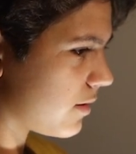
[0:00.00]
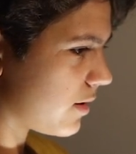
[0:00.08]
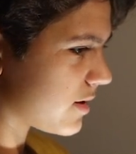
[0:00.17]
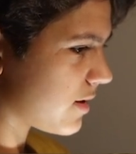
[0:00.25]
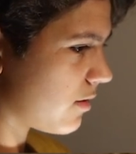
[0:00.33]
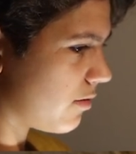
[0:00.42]
a
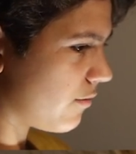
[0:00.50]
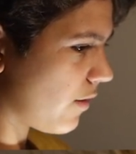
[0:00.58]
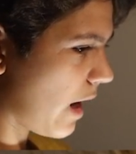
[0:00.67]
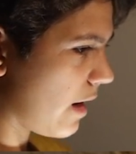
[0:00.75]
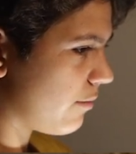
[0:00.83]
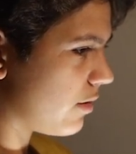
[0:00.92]
certain
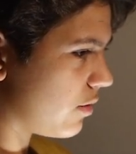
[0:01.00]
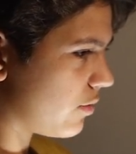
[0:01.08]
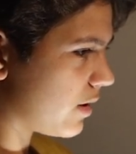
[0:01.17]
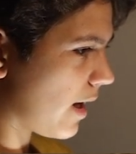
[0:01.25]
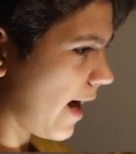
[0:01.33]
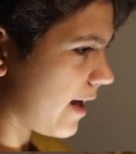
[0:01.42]
vibe, you
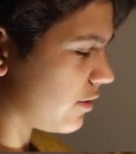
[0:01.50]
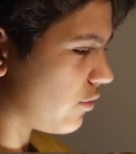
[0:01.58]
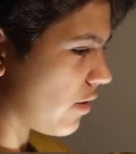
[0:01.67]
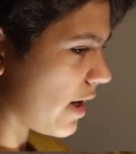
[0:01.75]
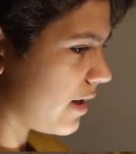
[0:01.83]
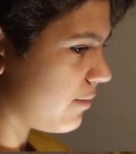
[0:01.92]
would add
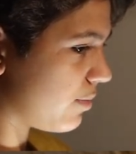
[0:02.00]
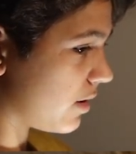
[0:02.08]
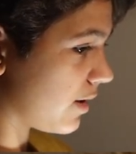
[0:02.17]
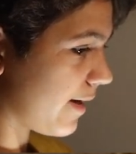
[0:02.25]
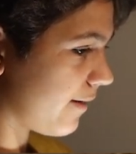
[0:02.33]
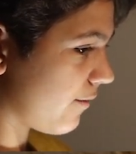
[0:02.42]
grain.
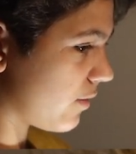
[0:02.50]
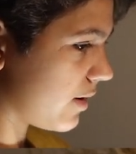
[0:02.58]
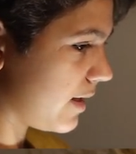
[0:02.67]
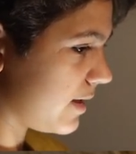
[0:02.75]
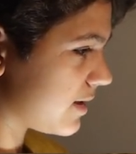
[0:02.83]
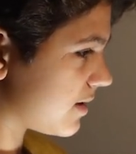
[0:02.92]
But like for
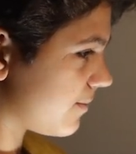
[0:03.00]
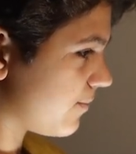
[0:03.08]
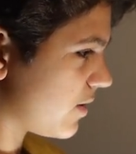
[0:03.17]
this,